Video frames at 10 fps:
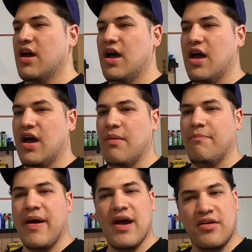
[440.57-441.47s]

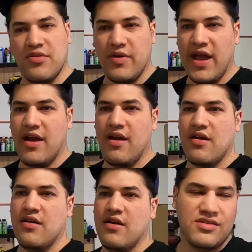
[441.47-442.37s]
powder to
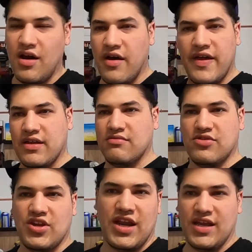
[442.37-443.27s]
air, all that
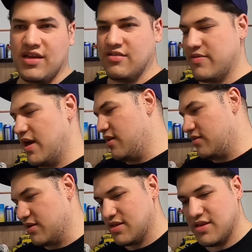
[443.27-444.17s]
shenanigans, right? All
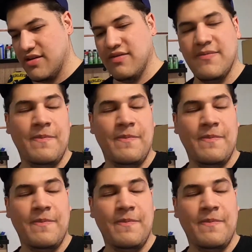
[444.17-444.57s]
the good stuff.